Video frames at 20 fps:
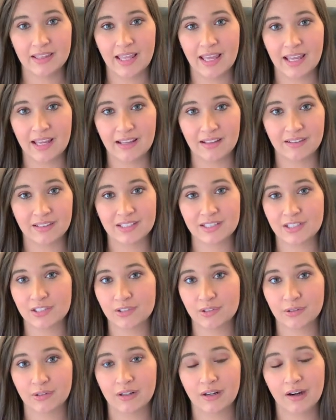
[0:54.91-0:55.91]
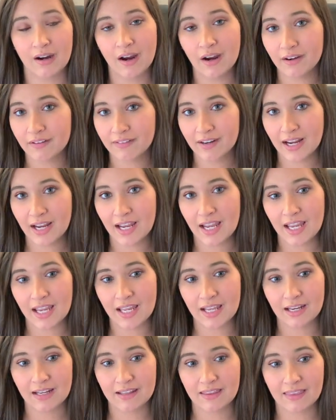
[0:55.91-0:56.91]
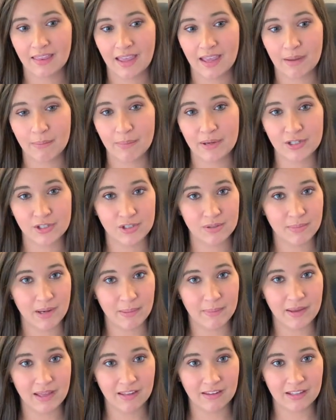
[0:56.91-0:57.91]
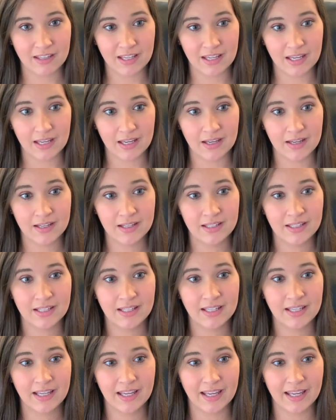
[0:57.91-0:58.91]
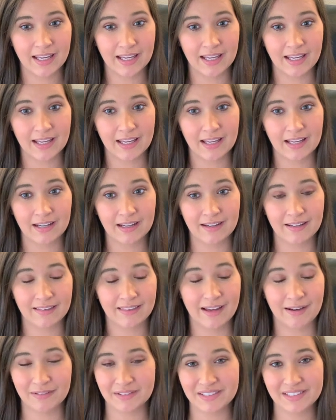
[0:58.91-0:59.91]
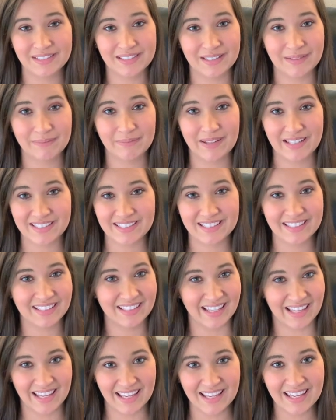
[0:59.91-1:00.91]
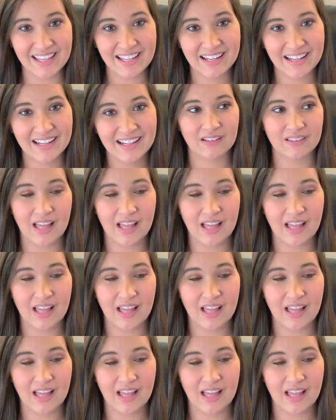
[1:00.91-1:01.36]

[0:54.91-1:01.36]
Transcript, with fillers: They listened to her heart rate, they measured my belly, and that was basically it.